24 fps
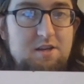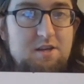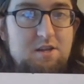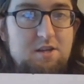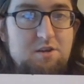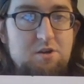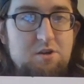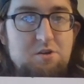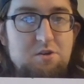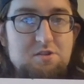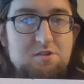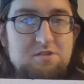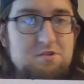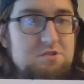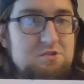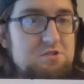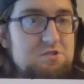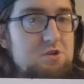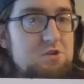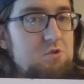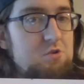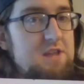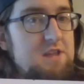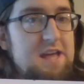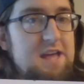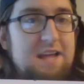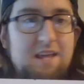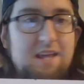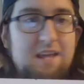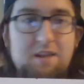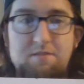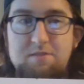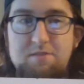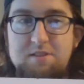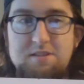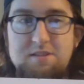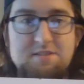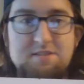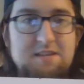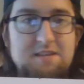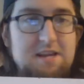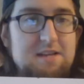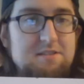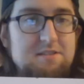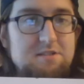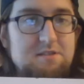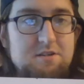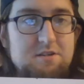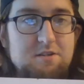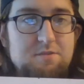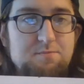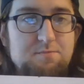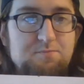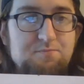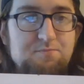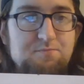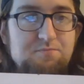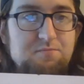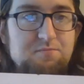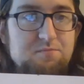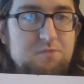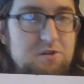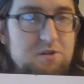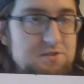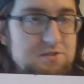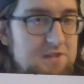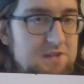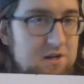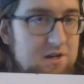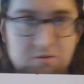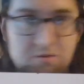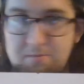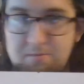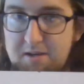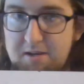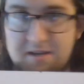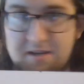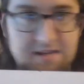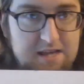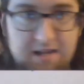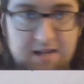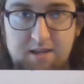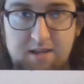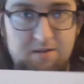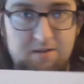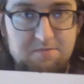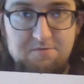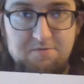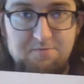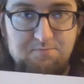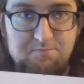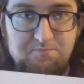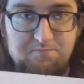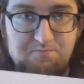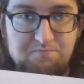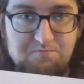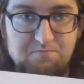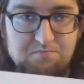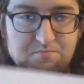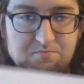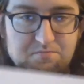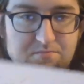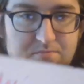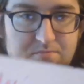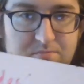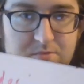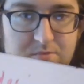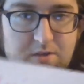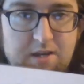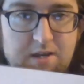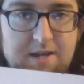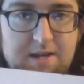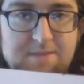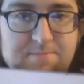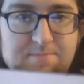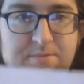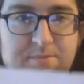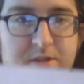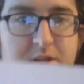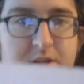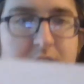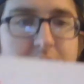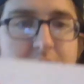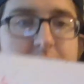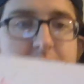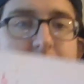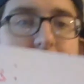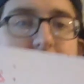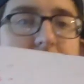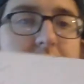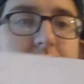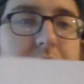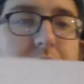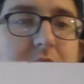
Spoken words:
Notice there's no negative in this answer. There's not going to be a negative. Okay. Another